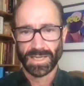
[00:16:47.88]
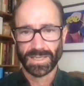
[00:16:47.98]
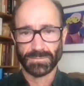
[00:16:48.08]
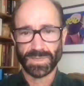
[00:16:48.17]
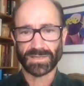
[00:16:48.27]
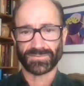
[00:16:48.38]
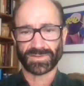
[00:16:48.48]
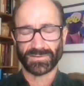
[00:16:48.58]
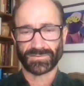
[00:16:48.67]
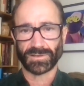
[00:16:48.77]
And the
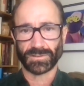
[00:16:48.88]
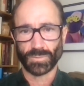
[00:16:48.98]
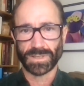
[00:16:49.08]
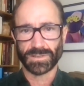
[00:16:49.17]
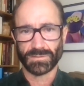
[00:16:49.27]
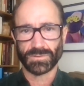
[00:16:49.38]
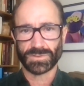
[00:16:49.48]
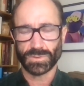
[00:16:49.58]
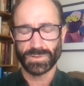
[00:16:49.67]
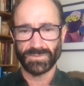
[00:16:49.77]
biggest concern when you're
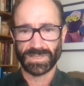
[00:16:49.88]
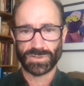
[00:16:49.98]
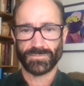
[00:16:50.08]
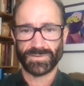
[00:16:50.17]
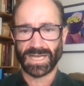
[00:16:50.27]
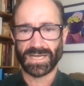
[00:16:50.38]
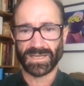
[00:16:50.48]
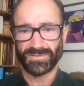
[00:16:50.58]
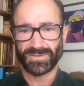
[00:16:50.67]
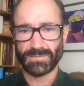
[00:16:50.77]
sort of
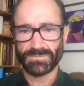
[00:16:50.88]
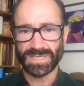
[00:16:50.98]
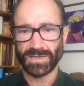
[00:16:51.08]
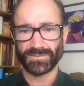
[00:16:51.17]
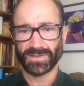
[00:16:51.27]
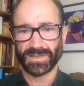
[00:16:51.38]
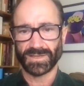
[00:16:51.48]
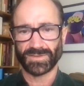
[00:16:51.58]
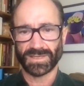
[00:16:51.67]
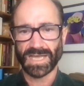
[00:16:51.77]
rejuvenating stem cells and
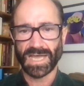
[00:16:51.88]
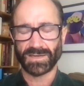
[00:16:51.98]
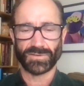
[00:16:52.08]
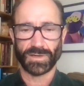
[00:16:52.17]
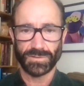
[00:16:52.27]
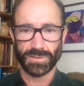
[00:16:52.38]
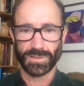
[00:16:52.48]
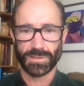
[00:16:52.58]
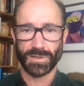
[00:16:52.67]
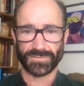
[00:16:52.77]
things like that is, are you going
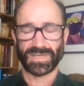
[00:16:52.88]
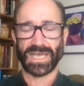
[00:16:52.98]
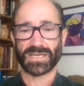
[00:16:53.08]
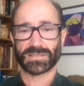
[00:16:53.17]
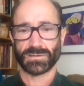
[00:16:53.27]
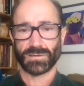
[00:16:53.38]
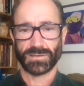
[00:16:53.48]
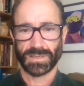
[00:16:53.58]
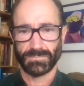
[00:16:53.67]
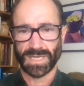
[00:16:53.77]
to cause cancer? Are
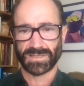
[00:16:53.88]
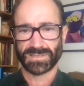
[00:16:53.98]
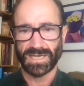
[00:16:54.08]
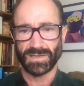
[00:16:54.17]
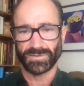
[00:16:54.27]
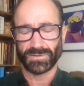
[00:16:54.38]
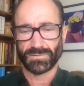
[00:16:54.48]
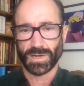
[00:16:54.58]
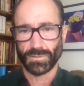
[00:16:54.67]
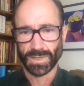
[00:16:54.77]
you going to make cells that
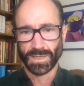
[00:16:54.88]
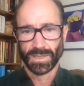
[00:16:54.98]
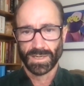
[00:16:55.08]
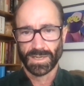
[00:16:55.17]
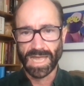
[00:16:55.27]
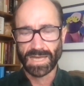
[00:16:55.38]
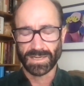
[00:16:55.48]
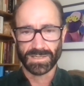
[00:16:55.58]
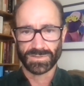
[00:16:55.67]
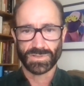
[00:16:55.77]
grow out
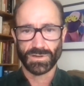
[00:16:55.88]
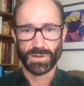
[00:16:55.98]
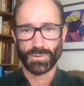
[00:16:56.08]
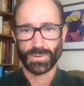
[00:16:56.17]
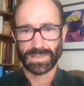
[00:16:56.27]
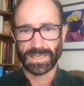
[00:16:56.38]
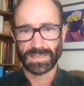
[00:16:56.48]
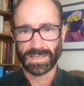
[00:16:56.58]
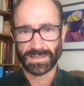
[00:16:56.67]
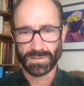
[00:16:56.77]
of control and, that,
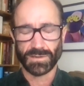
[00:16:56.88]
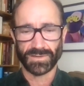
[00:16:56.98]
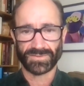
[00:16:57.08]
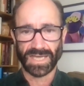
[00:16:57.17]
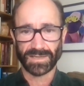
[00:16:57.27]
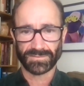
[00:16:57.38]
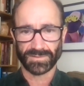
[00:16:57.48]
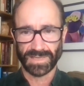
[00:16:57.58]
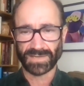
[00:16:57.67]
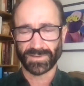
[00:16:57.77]
and then cause
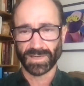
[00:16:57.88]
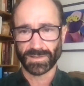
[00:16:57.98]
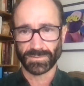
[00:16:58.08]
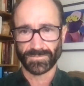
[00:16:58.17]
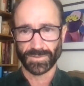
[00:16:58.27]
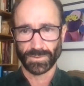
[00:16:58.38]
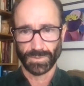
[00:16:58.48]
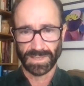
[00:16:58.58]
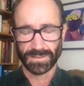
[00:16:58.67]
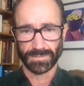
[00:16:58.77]
cancer? That's not good for
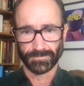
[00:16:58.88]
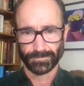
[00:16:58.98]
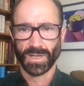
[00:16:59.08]
you either.